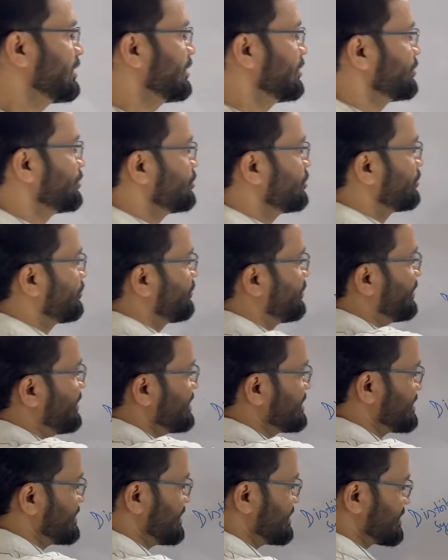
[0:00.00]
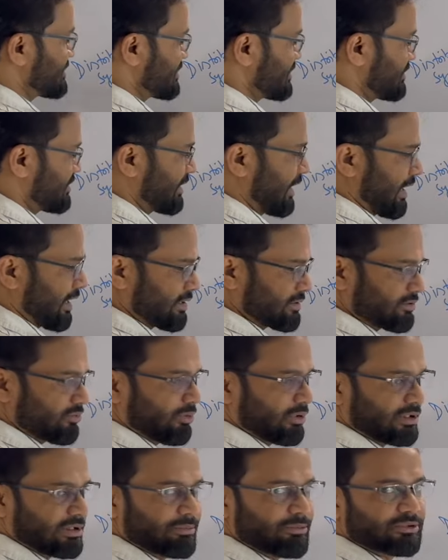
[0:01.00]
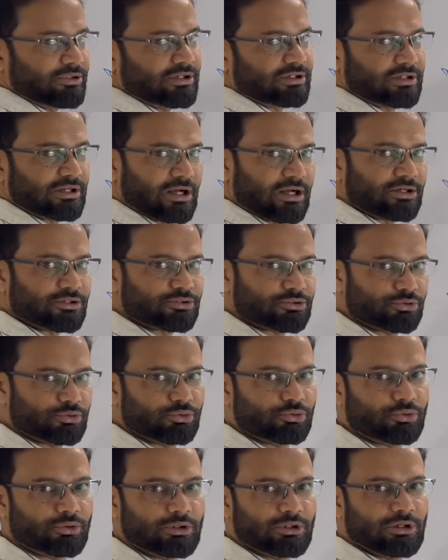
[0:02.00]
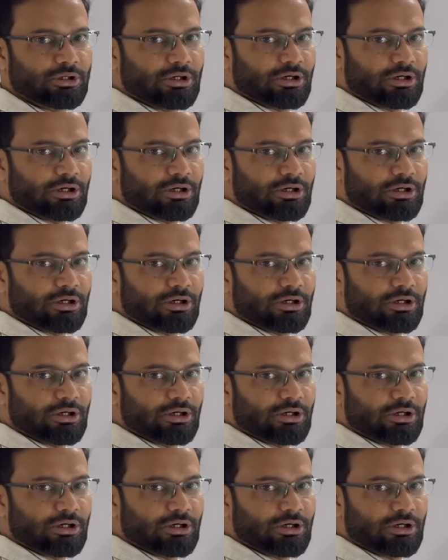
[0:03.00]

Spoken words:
you finish this task, whatever the tasks you